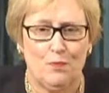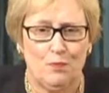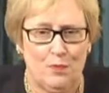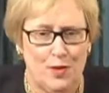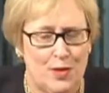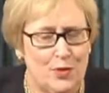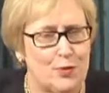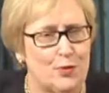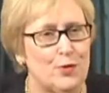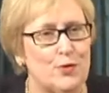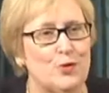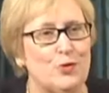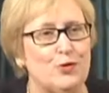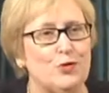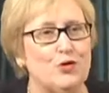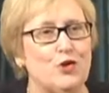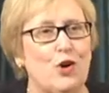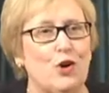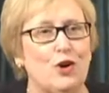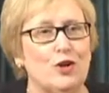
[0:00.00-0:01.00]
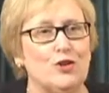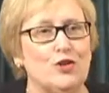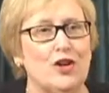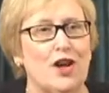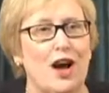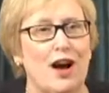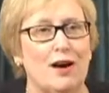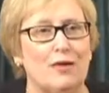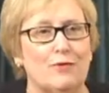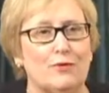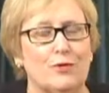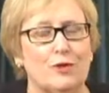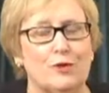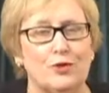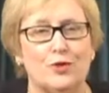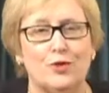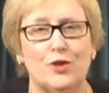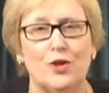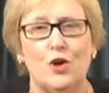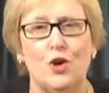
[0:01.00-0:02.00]
been through your charge
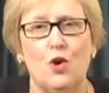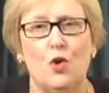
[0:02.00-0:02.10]
conference,